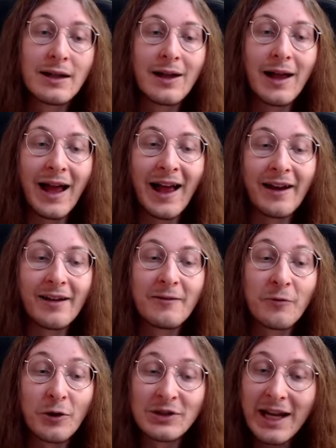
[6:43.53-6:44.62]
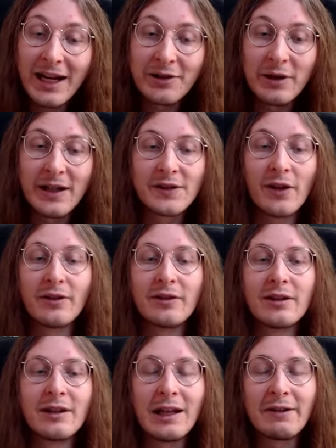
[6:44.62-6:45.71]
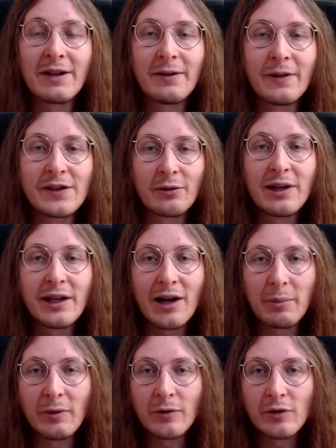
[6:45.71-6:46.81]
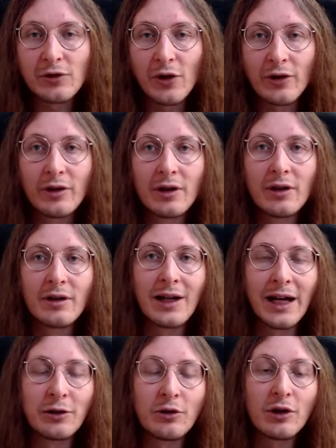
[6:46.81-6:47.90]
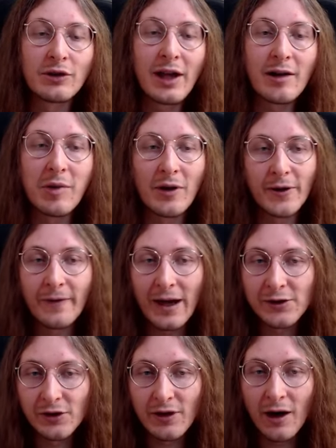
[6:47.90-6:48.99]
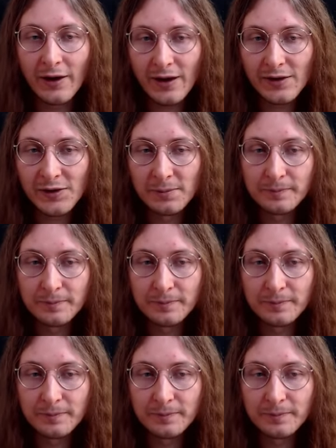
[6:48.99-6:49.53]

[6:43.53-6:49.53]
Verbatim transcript: and for that reason, even if it's a really crappy fusion and you don't care about the faction guardians,